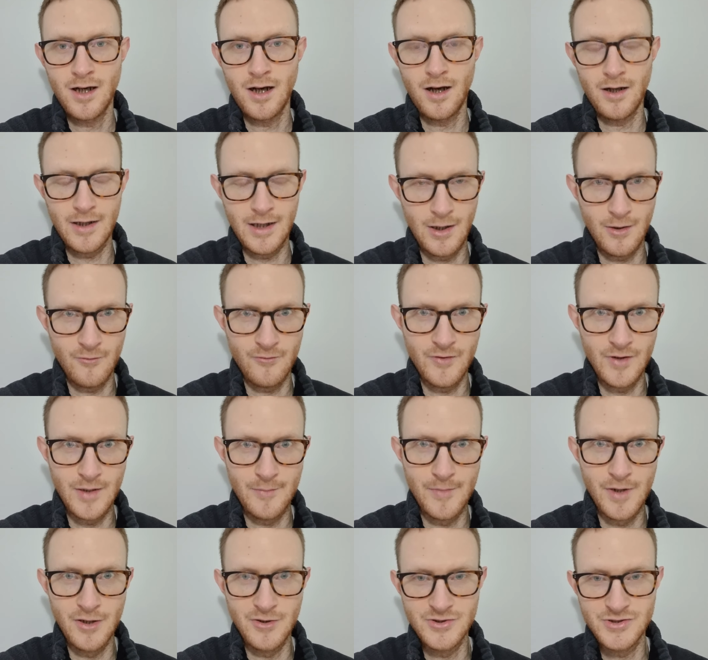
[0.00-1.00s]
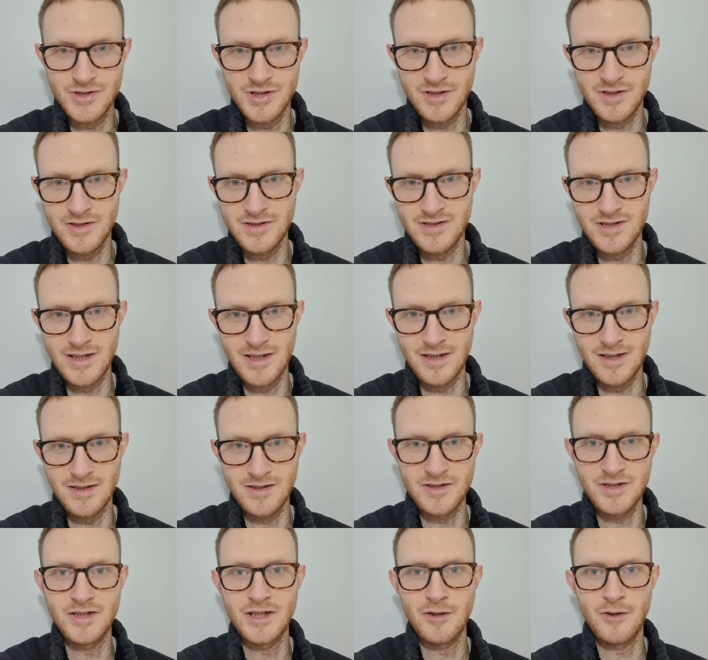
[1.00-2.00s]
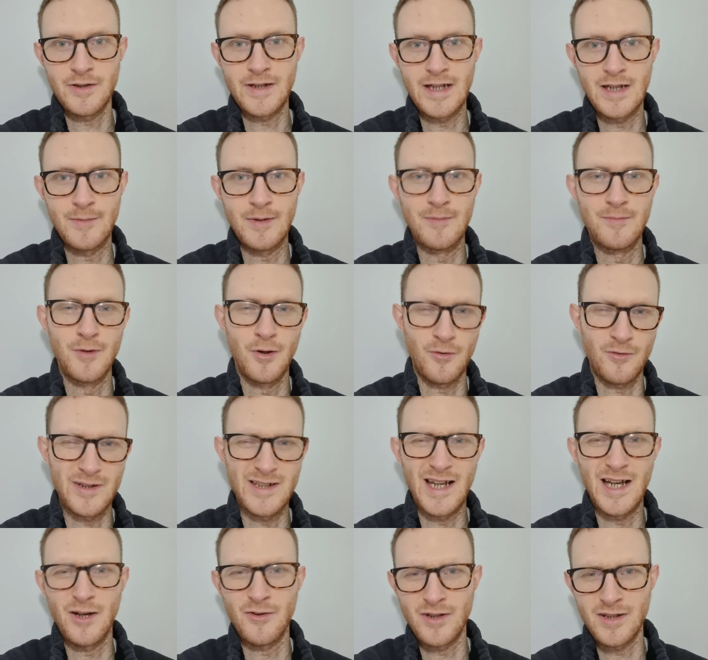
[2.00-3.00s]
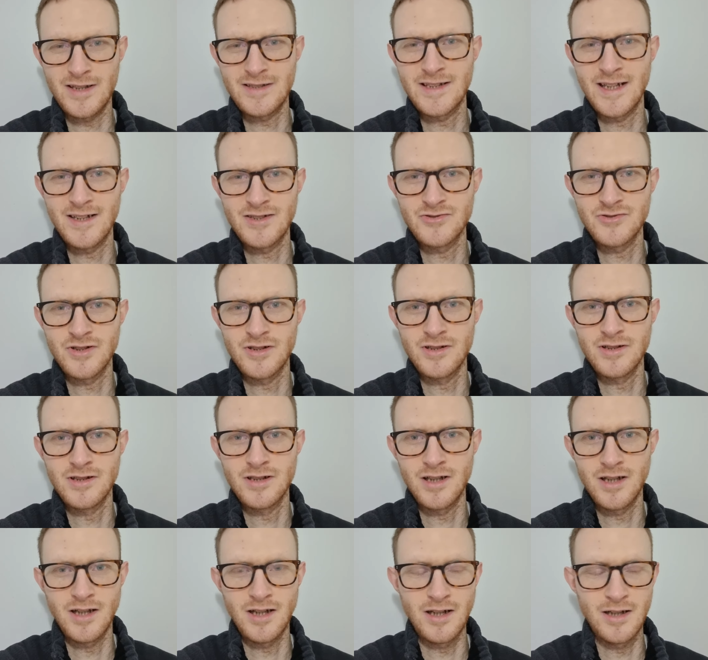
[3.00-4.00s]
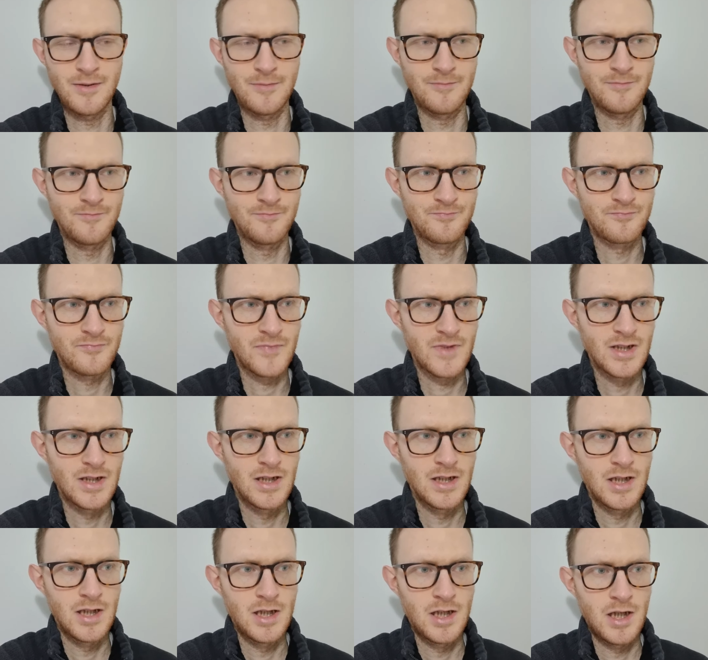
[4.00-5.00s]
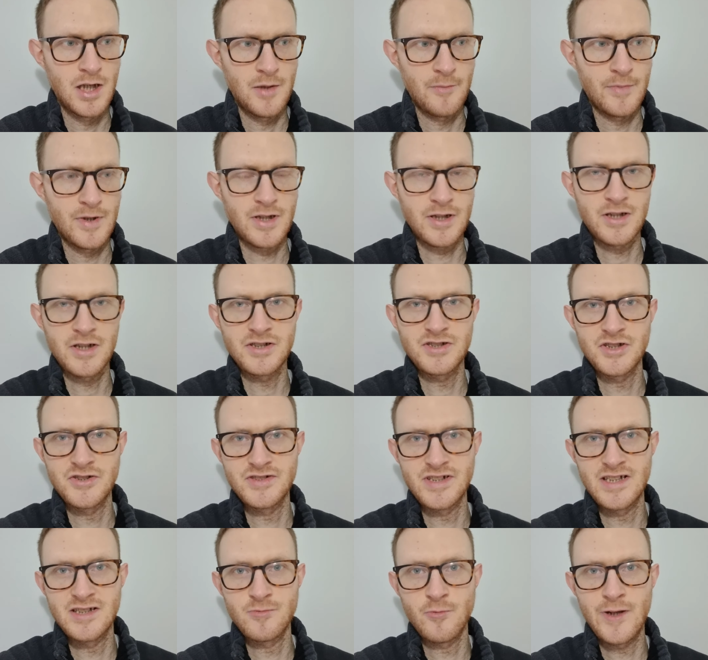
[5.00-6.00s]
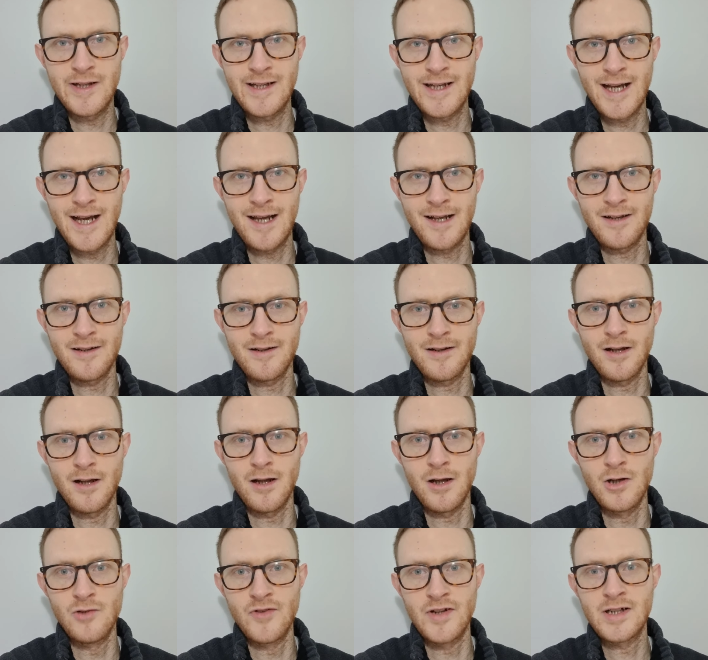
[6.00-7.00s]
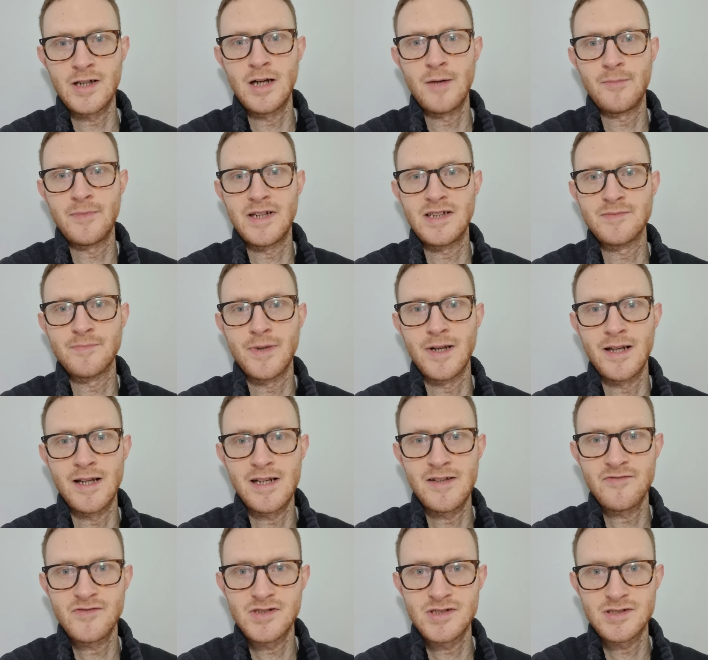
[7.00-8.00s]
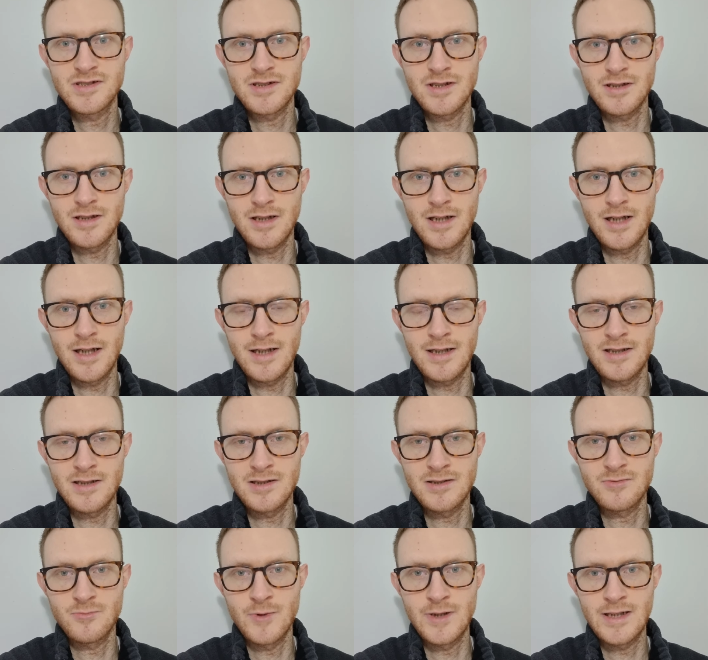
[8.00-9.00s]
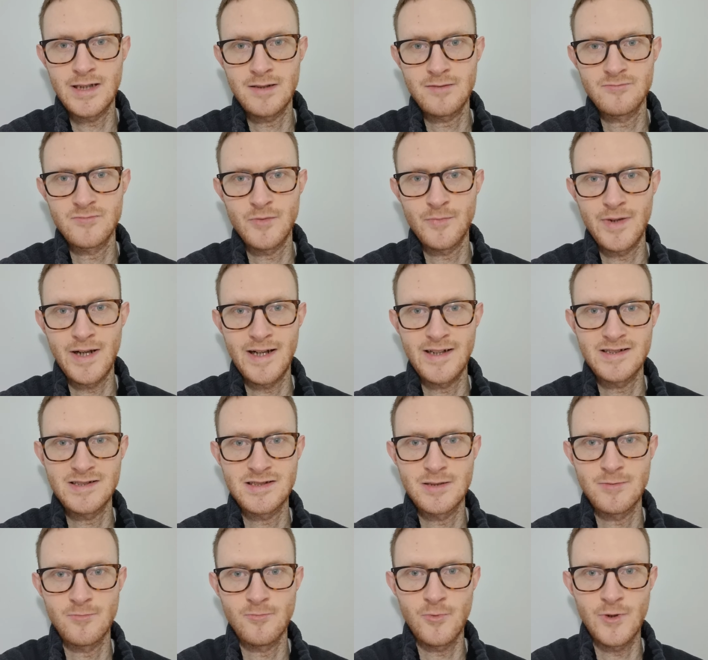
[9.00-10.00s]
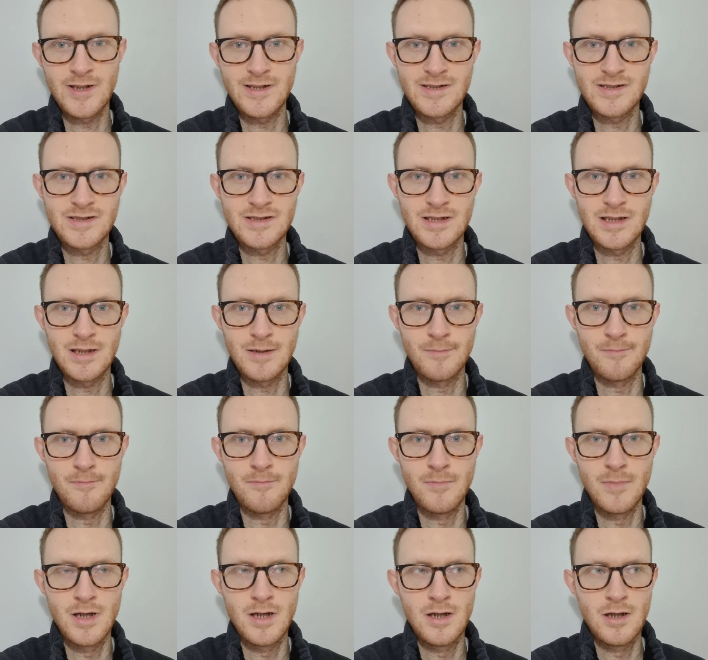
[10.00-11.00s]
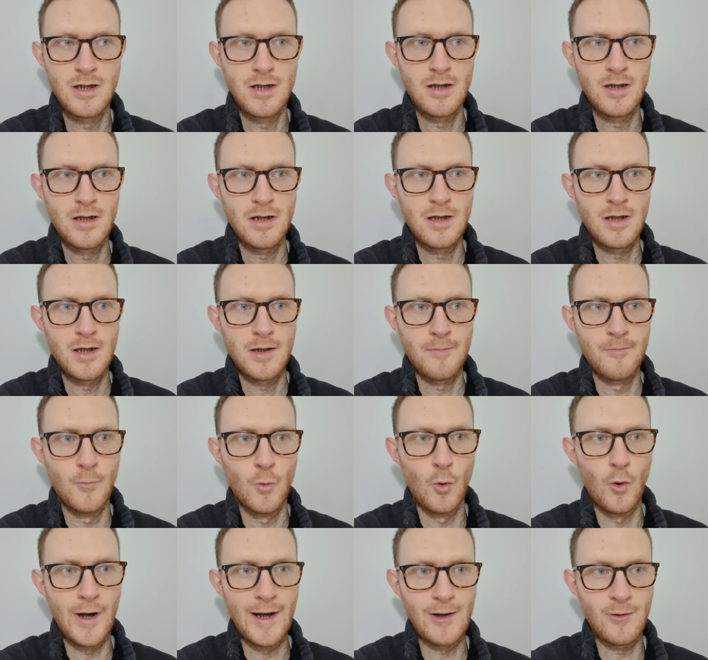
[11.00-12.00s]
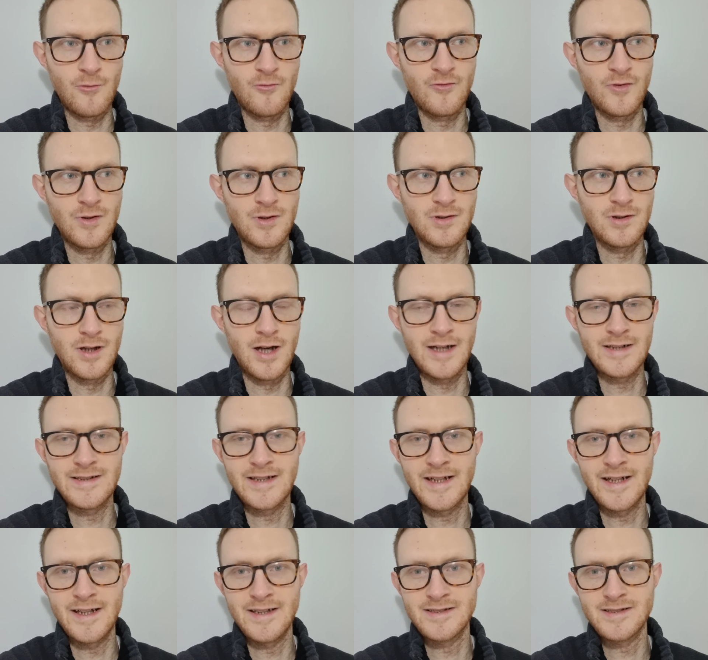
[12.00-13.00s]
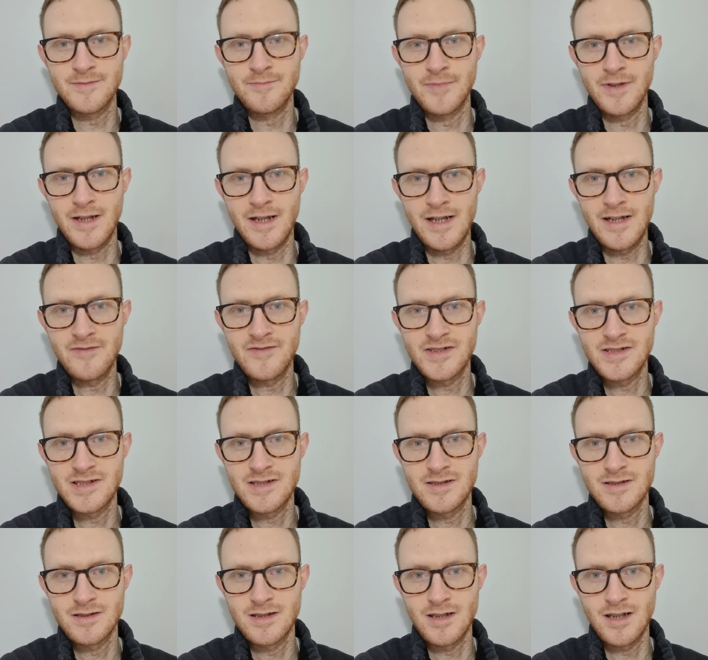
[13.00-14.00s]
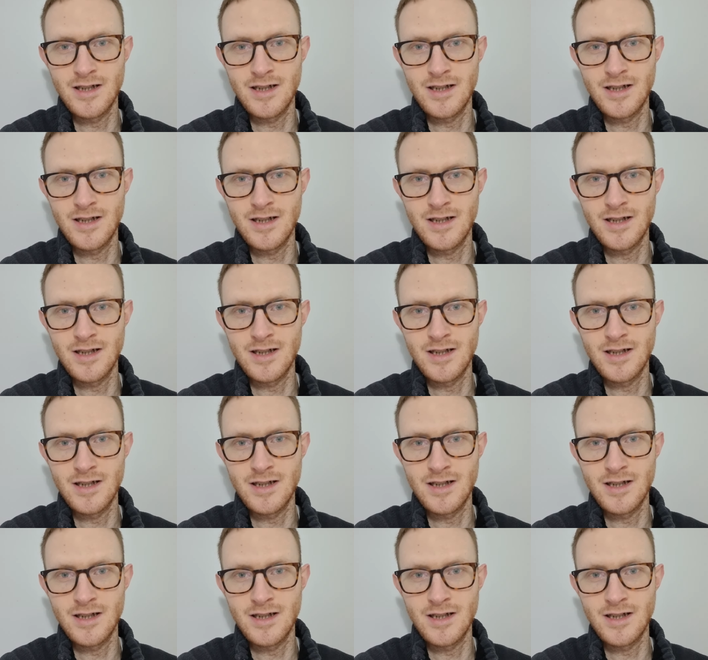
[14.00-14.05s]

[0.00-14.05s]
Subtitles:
unhelpful emotions, and I'll get a bit bogged down, etc. But the good news is we can overcome these beliefs. And we can replace them with some more helpful ideas and beliefs,